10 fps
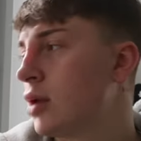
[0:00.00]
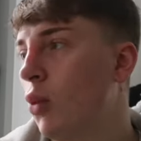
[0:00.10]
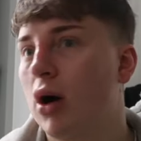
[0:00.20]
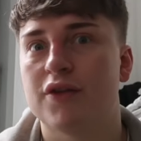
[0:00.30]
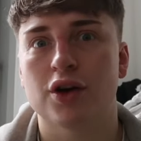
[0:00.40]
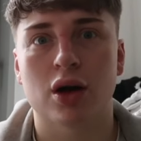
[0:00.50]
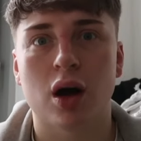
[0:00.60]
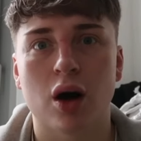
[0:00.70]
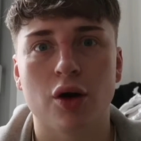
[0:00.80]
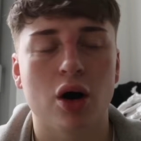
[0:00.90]
what have you
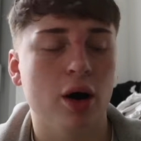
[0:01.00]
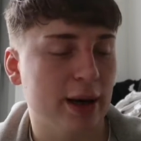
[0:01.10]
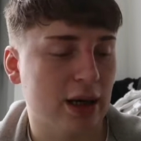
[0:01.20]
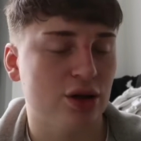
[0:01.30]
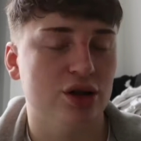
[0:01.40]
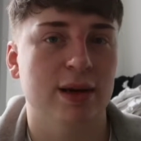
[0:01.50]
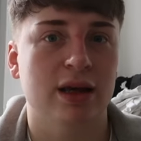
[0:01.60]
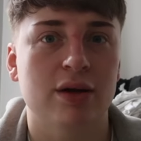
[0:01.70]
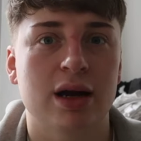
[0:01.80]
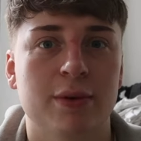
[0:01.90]
got on? Oh my god, you smell
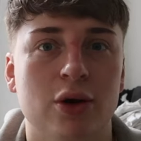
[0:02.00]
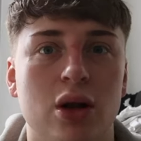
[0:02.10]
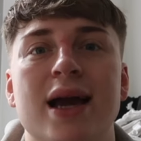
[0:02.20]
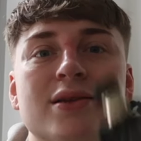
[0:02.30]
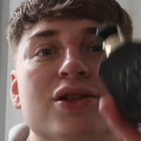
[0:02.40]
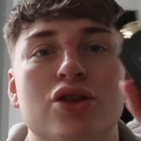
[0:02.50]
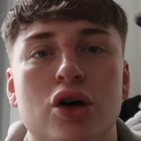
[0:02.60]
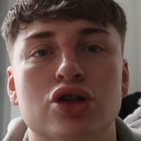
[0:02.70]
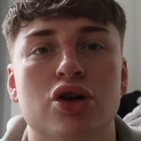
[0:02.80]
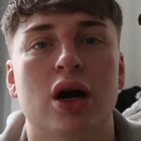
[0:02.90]
incredible. It is
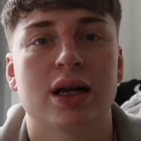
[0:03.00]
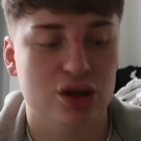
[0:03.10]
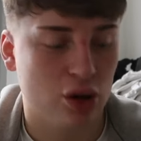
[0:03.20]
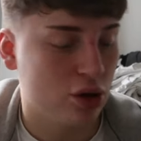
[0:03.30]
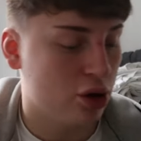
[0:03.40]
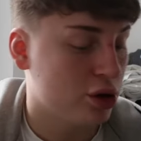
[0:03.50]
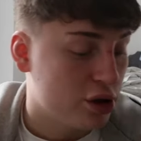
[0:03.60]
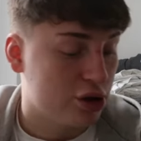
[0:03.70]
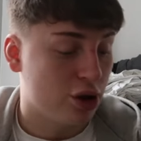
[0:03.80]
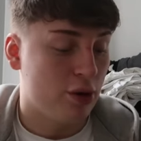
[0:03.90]
so strong and so good.
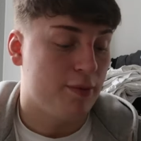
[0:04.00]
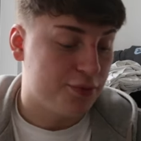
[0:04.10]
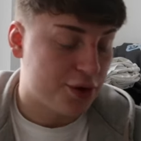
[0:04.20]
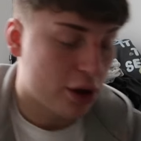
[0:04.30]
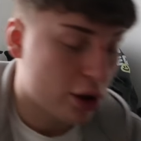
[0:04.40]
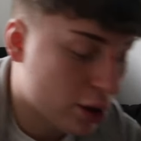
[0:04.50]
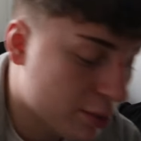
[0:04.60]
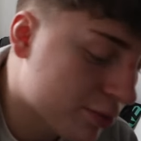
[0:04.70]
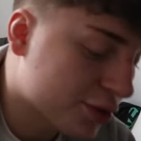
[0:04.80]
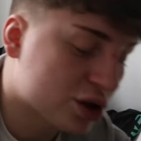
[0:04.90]
So, the
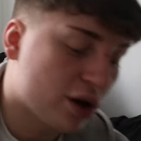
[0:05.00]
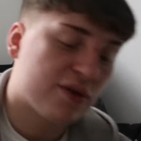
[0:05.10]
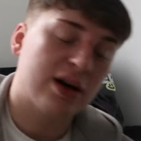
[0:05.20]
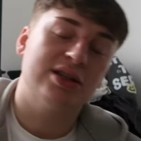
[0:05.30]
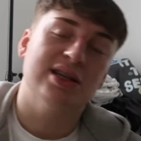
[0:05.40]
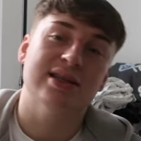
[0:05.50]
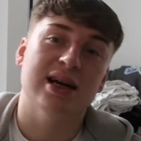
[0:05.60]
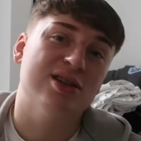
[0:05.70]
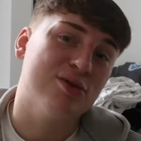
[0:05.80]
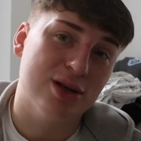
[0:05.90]
the two fragrances
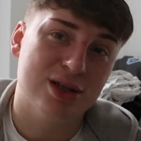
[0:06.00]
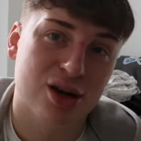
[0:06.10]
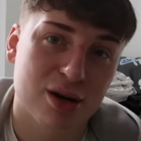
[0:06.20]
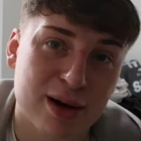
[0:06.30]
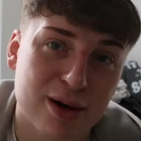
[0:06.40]
that I just wanted to talk